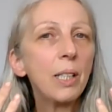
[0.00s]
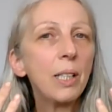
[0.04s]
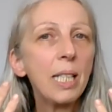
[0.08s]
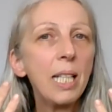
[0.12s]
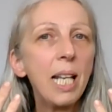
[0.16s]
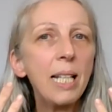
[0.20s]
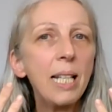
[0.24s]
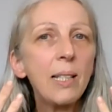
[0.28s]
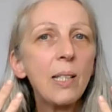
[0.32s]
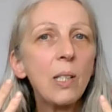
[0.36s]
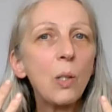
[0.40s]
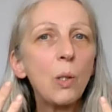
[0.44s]

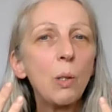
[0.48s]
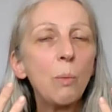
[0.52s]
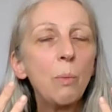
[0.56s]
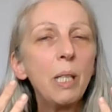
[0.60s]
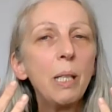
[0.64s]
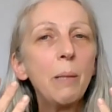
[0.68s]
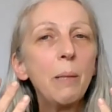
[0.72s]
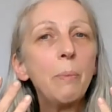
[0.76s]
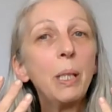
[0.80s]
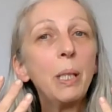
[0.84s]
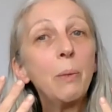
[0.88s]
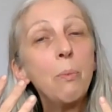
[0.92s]
tends to
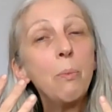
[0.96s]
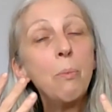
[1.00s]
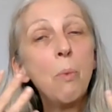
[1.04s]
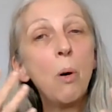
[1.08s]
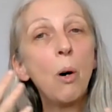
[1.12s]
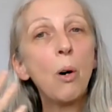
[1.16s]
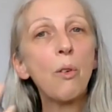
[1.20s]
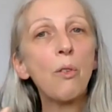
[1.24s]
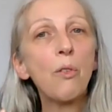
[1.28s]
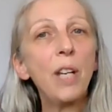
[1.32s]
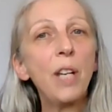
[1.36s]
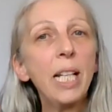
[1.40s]
be a bit
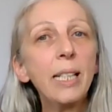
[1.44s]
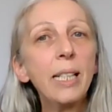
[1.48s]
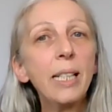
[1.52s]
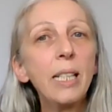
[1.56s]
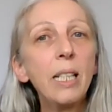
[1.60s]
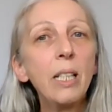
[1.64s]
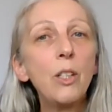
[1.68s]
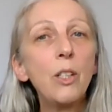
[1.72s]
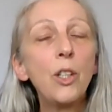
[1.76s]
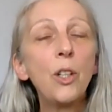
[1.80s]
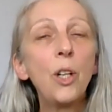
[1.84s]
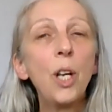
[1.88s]
more
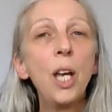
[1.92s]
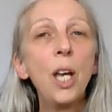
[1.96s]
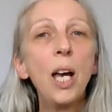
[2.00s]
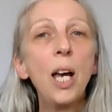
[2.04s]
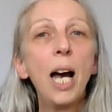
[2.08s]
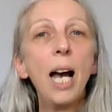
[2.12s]
reddish,